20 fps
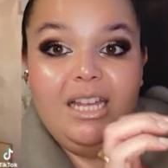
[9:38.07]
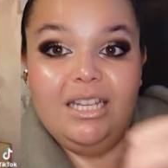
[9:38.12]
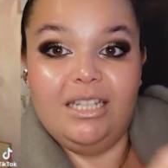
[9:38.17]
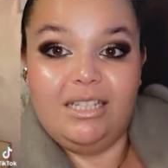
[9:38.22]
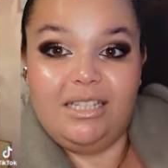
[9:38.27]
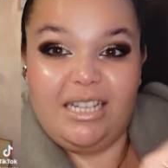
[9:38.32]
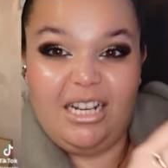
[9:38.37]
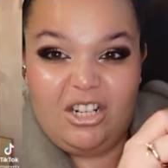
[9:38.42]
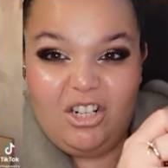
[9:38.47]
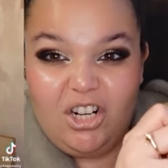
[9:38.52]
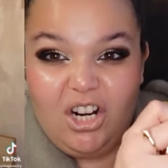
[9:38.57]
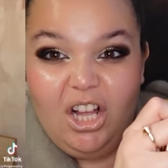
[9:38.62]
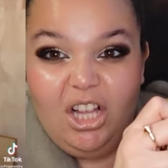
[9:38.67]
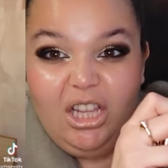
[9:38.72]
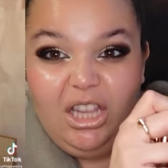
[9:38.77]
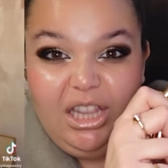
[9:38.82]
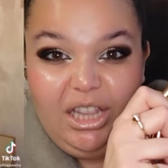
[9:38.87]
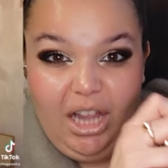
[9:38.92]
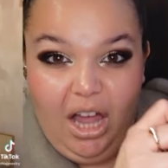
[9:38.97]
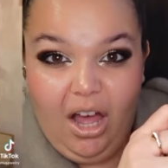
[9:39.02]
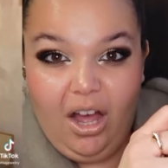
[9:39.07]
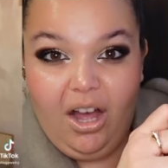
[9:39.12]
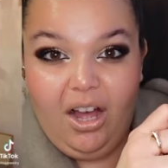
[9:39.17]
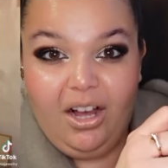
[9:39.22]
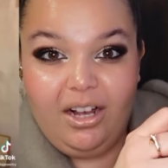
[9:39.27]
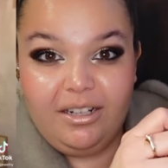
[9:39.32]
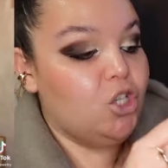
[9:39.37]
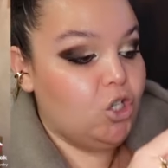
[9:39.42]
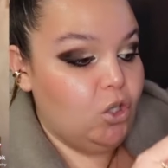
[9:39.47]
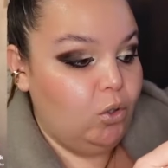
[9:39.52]
such a
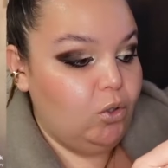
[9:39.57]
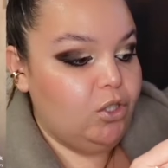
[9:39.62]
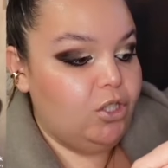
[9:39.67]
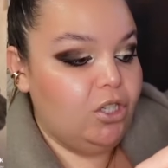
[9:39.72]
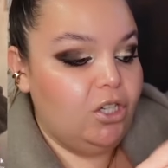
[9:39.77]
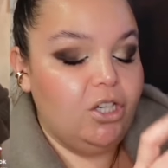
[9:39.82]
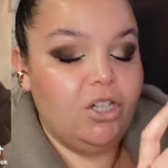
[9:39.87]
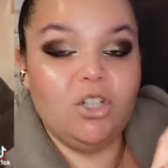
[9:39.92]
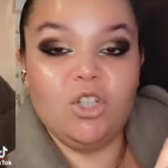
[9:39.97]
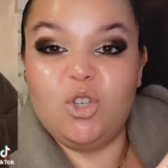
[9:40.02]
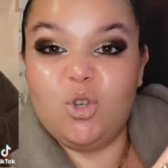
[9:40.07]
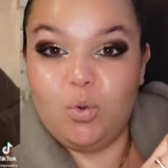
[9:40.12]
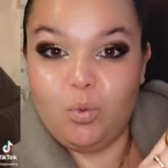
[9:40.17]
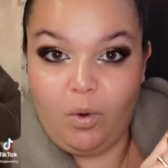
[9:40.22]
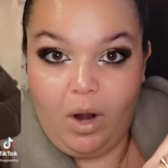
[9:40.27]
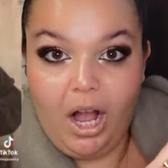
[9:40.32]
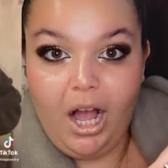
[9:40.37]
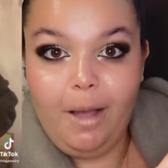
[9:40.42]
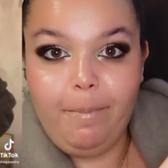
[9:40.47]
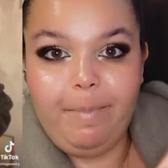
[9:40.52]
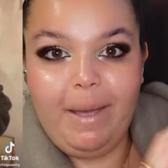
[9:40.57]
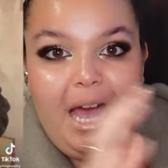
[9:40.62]
long shoulder drop.